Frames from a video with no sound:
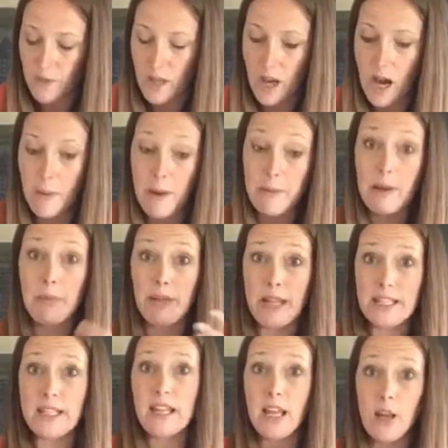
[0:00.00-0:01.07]
I'm gonna
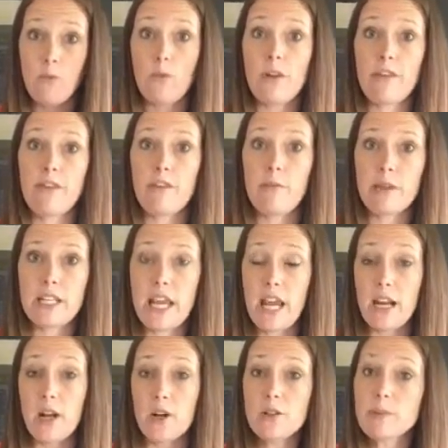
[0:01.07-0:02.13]
blend it in with the
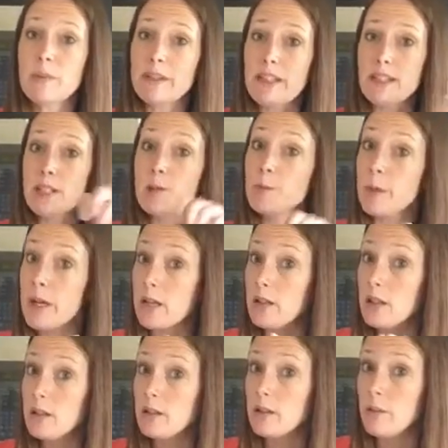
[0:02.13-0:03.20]
potatoes, but then
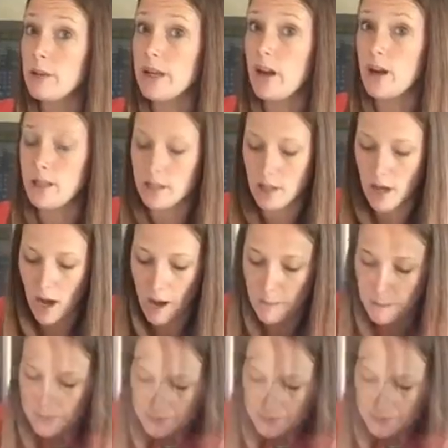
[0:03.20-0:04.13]
sprinkle a little bit on top.